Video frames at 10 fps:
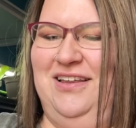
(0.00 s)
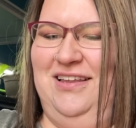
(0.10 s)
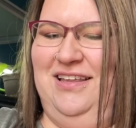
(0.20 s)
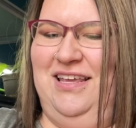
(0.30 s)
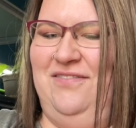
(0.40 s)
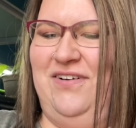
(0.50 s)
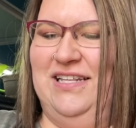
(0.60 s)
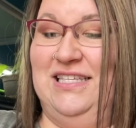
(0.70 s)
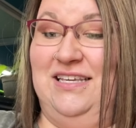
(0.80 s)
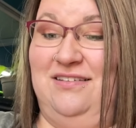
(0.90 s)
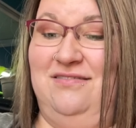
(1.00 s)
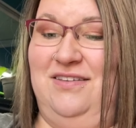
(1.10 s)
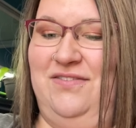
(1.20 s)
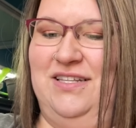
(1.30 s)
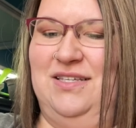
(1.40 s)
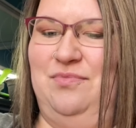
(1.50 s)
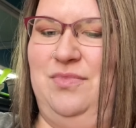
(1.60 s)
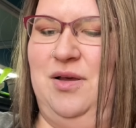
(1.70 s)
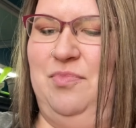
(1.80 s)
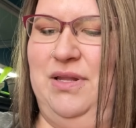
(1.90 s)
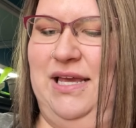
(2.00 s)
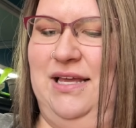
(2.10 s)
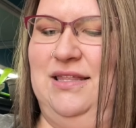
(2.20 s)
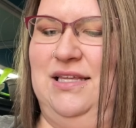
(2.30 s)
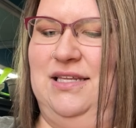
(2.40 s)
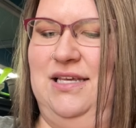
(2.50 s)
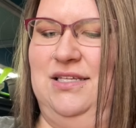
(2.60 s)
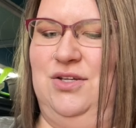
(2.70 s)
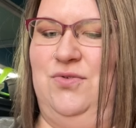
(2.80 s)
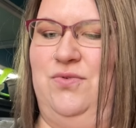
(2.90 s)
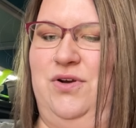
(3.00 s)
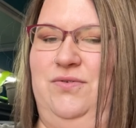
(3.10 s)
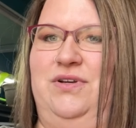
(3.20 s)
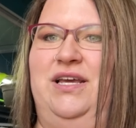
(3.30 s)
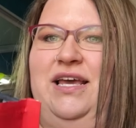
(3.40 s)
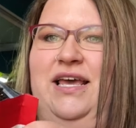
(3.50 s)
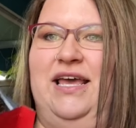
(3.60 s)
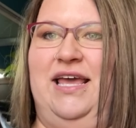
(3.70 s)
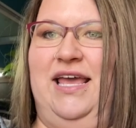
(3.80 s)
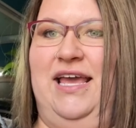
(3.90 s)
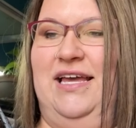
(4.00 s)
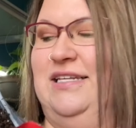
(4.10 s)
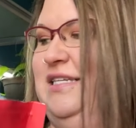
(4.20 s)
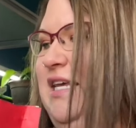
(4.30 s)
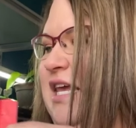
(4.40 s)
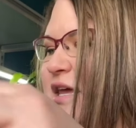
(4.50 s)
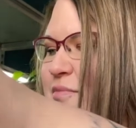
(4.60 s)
he finds a plant that has grown, and he